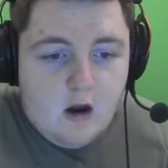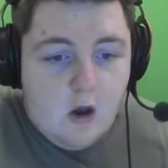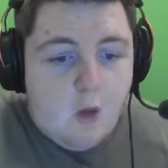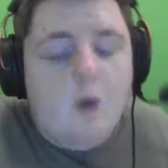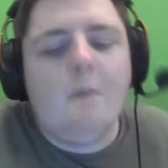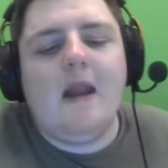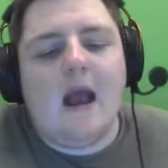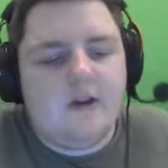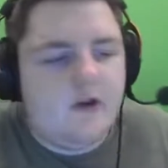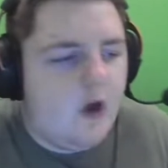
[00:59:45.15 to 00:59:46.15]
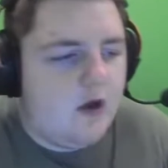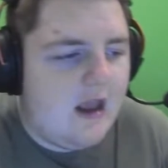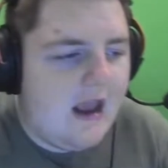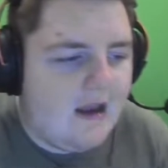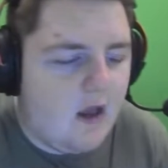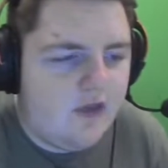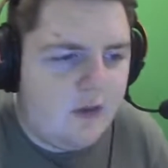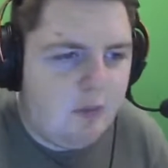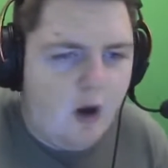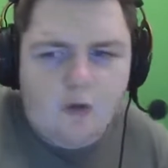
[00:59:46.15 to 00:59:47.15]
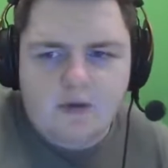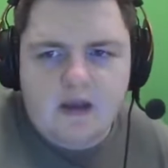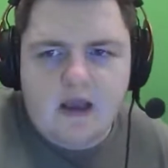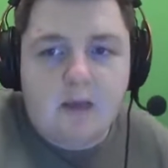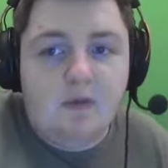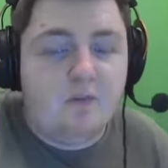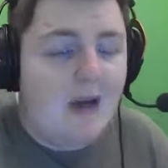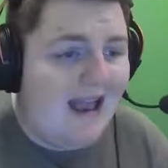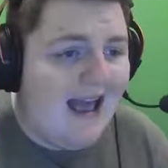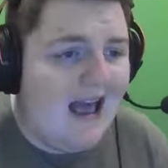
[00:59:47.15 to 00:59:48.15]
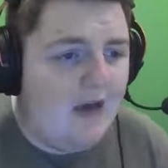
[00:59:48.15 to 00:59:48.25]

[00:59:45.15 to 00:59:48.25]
1 minute added on in the boring game as my